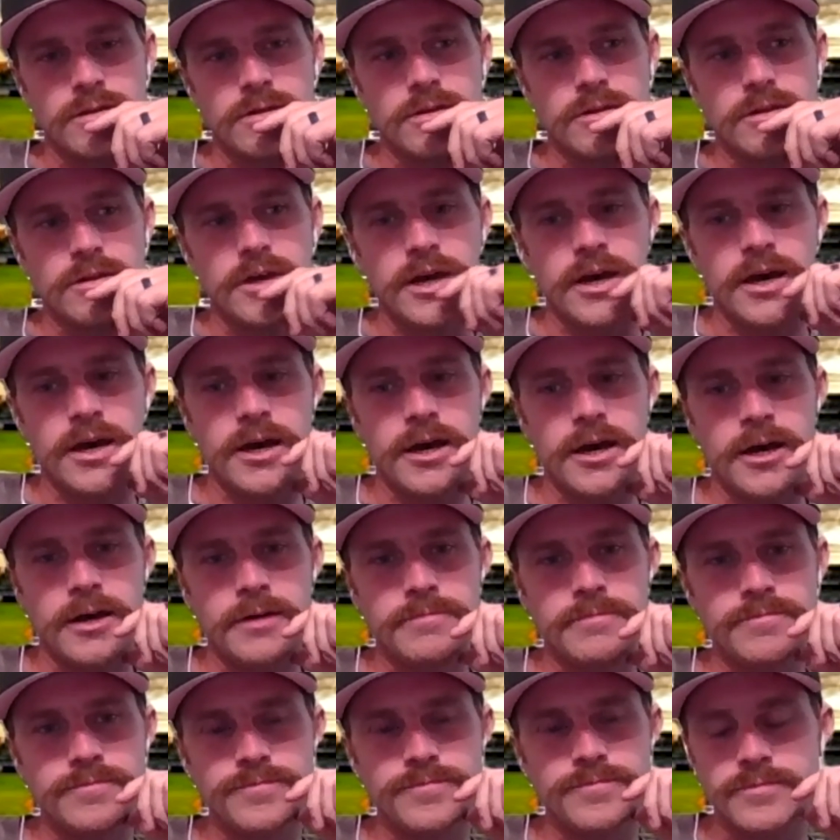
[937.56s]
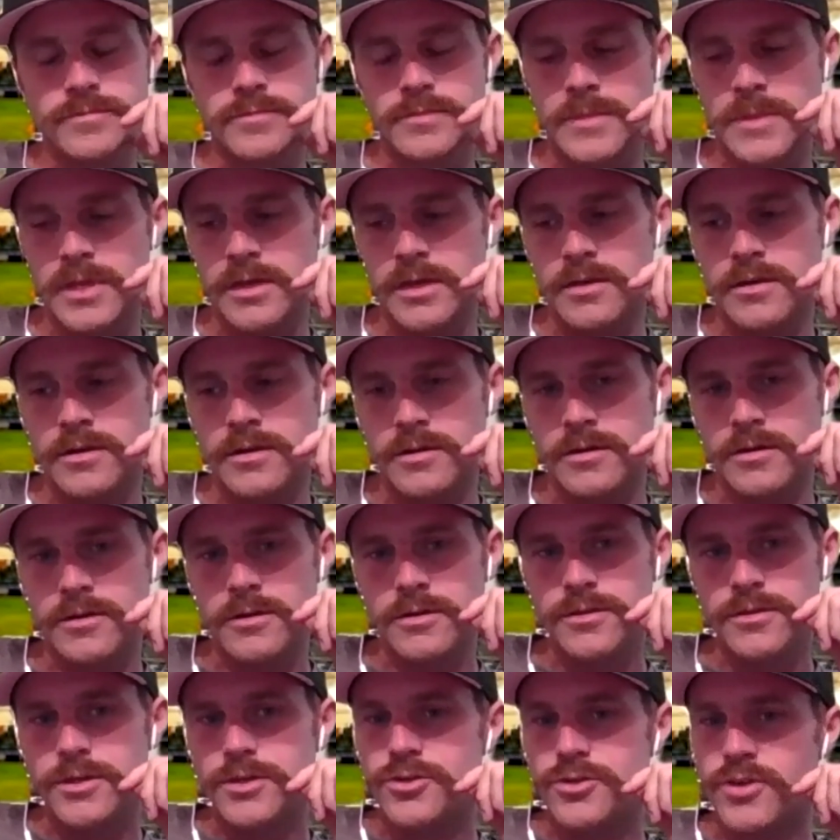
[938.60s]

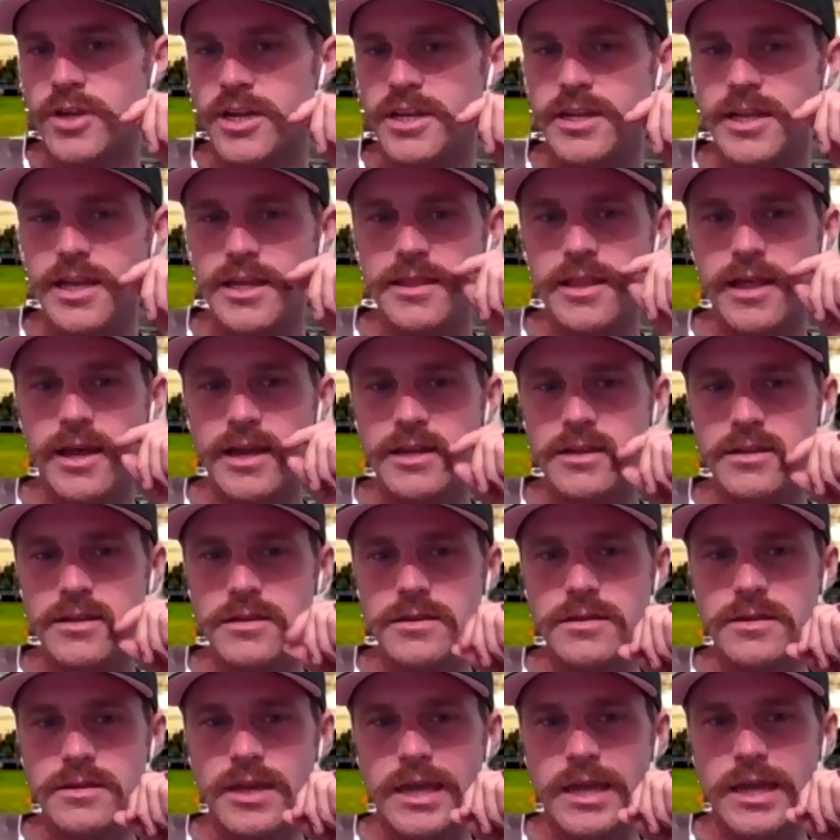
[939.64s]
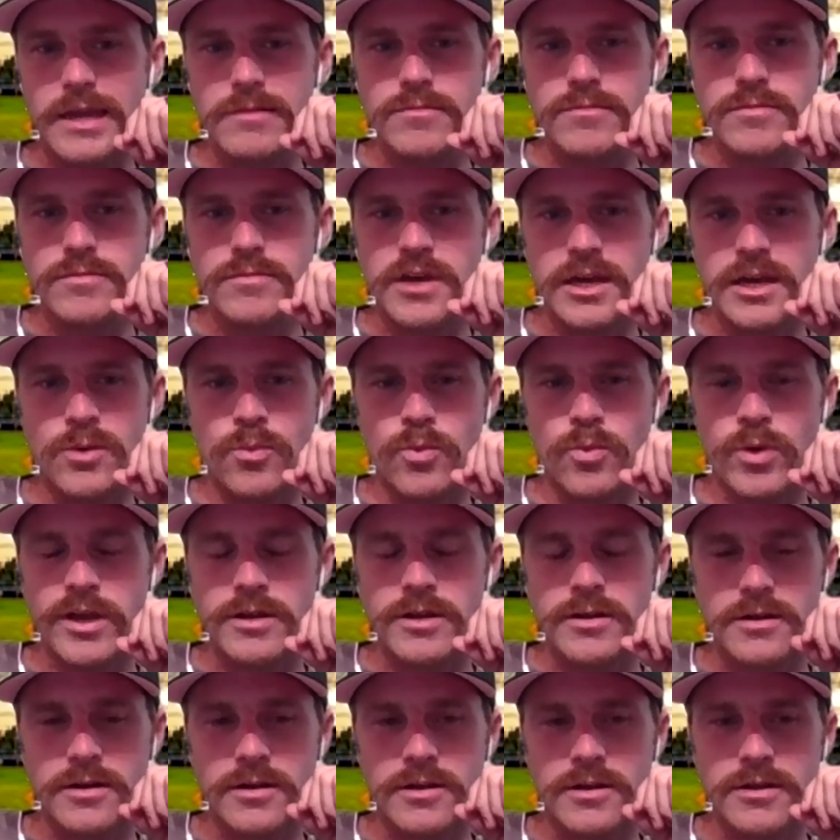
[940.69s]
The trade deadline came and went
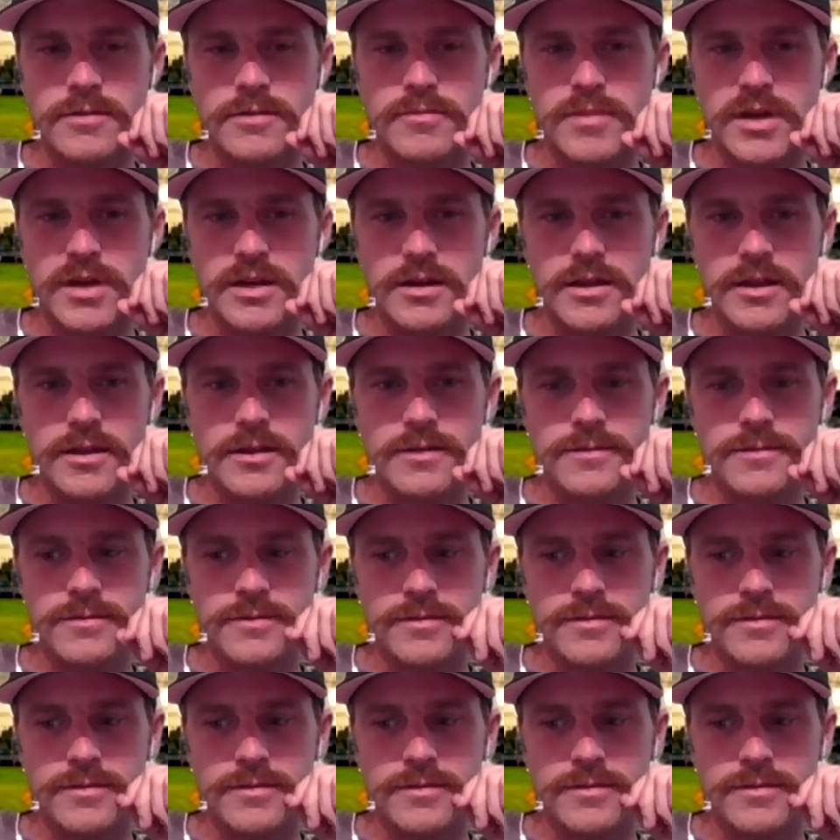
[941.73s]
on Monday.